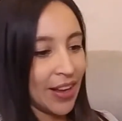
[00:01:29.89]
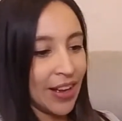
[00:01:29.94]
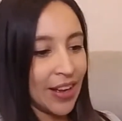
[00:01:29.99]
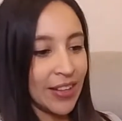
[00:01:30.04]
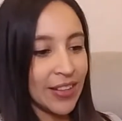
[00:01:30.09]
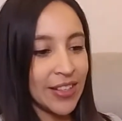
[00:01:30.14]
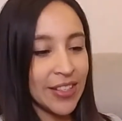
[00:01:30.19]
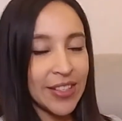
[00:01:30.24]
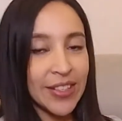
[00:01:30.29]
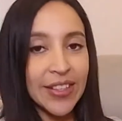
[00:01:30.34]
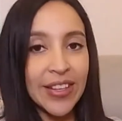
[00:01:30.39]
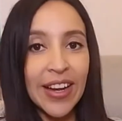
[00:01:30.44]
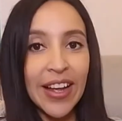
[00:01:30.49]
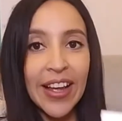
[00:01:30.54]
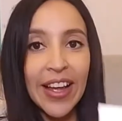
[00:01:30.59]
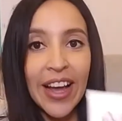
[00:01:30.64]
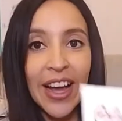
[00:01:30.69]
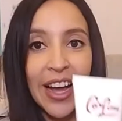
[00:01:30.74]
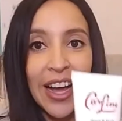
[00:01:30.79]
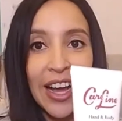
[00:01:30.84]
This one I
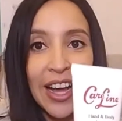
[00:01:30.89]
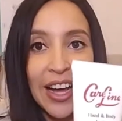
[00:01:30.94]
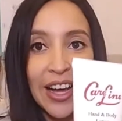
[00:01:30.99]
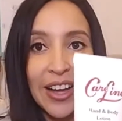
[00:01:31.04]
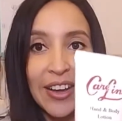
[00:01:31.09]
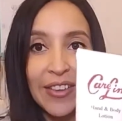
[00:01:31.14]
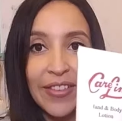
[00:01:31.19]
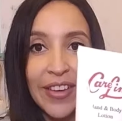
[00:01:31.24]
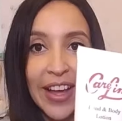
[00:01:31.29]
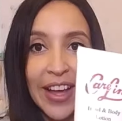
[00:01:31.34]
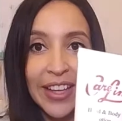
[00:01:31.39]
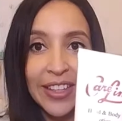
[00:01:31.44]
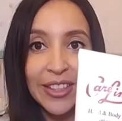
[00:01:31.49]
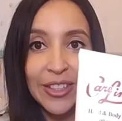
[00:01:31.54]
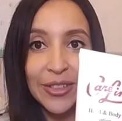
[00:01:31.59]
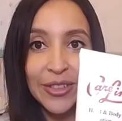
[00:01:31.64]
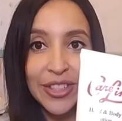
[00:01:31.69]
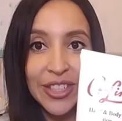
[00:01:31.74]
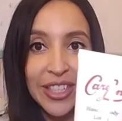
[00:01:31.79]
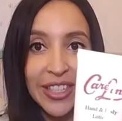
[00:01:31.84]
have hand
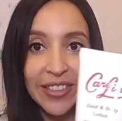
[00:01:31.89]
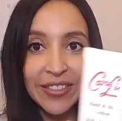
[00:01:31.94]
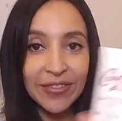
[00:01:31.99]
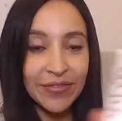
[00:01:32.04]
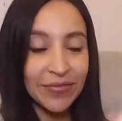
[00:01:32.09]
lotion